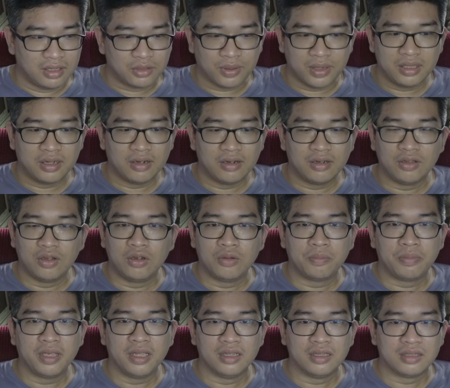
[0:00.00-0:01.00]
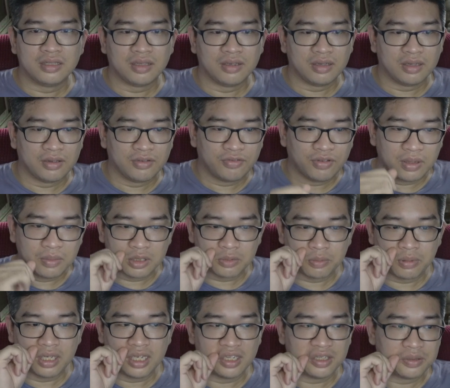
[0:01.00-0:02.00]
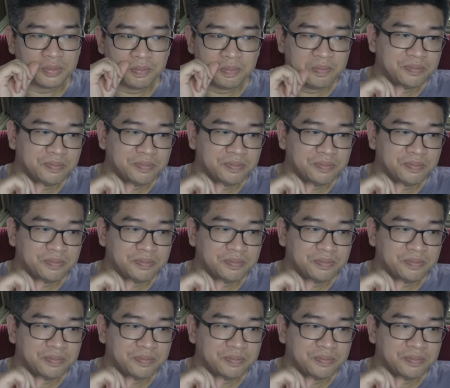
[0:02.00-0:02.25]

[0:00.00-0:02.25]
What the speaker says: It's right there in Nongpin. It's a famous place.